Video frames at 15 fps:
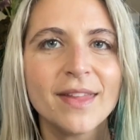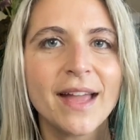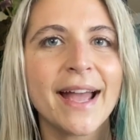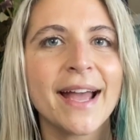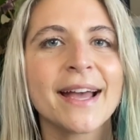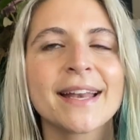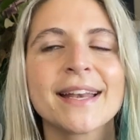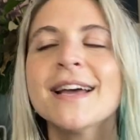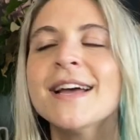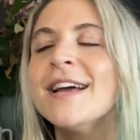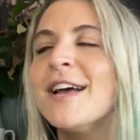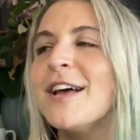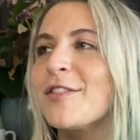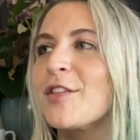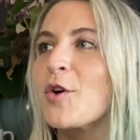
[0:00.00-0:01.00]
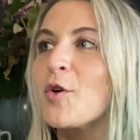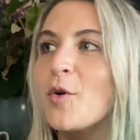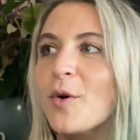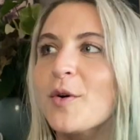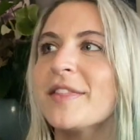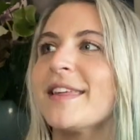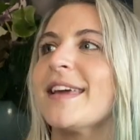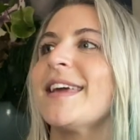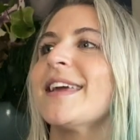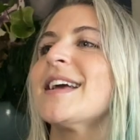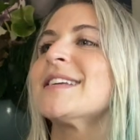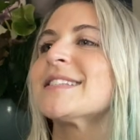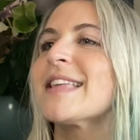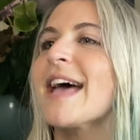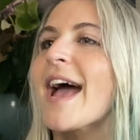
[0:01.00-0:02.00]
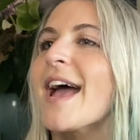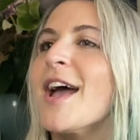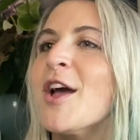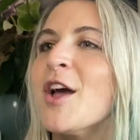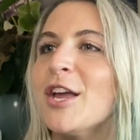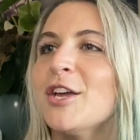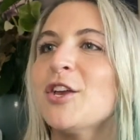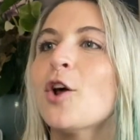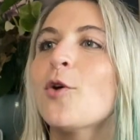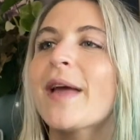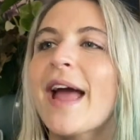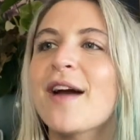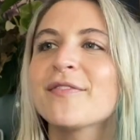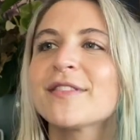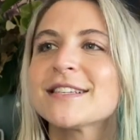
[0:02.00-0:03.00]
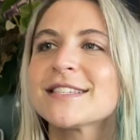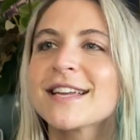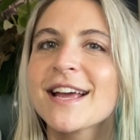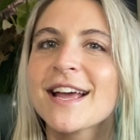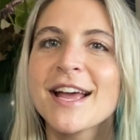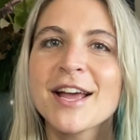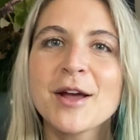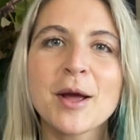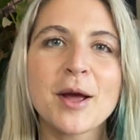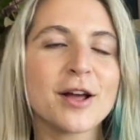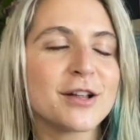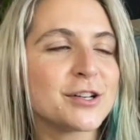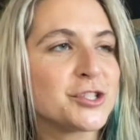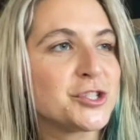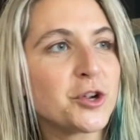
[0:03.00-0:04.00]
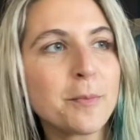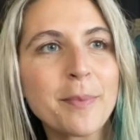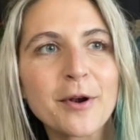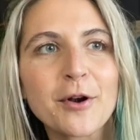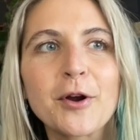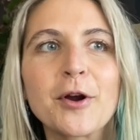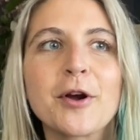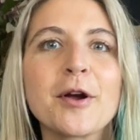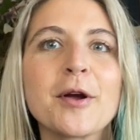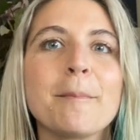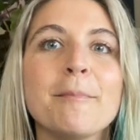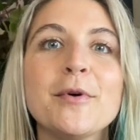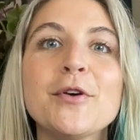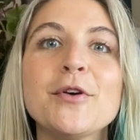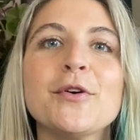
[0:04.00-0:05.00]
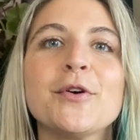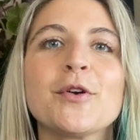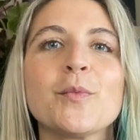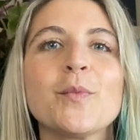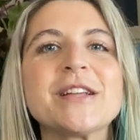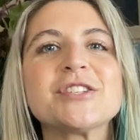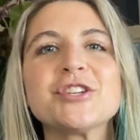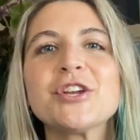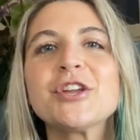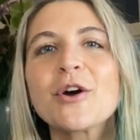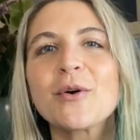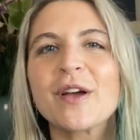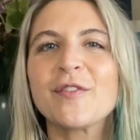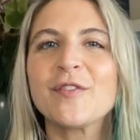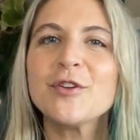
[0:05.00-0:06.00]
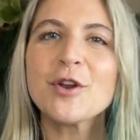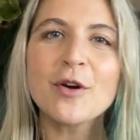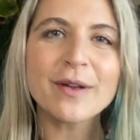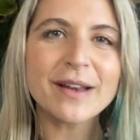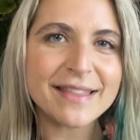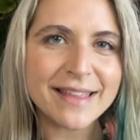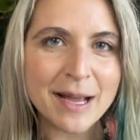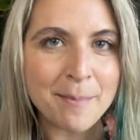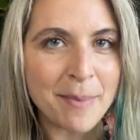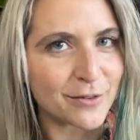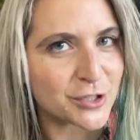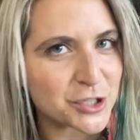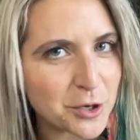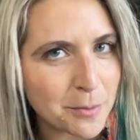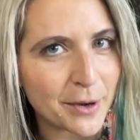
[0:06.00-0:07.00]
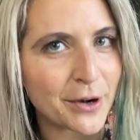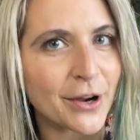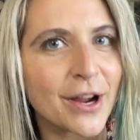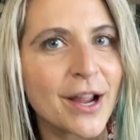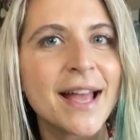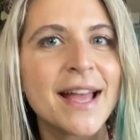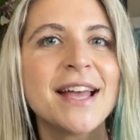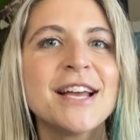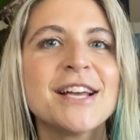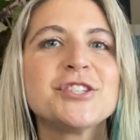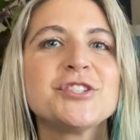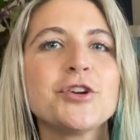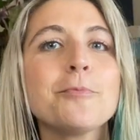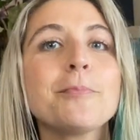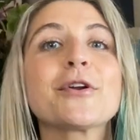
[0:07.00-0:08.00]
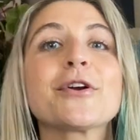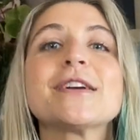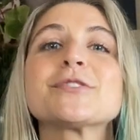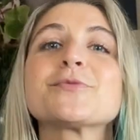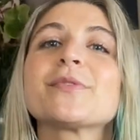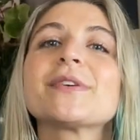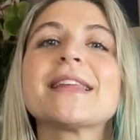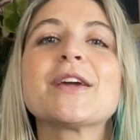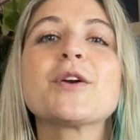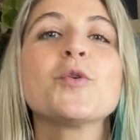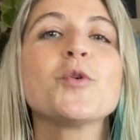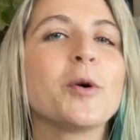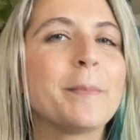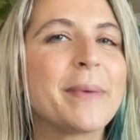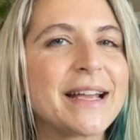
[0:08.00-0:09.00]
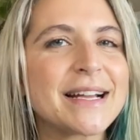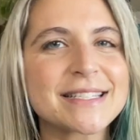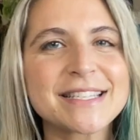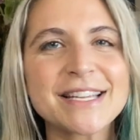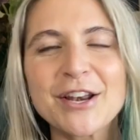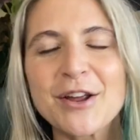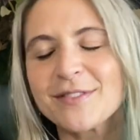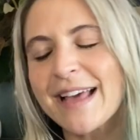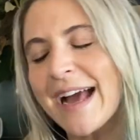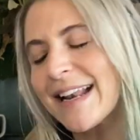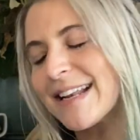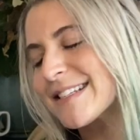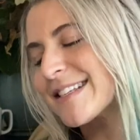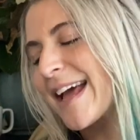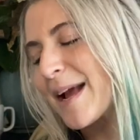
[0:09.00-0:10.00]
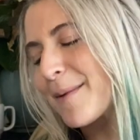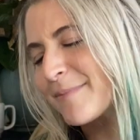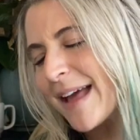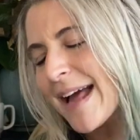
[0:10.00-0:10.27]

And the cool thing is that, we have this Jupiter moon, which, if you know anything about Jupiter is really cool because, that is like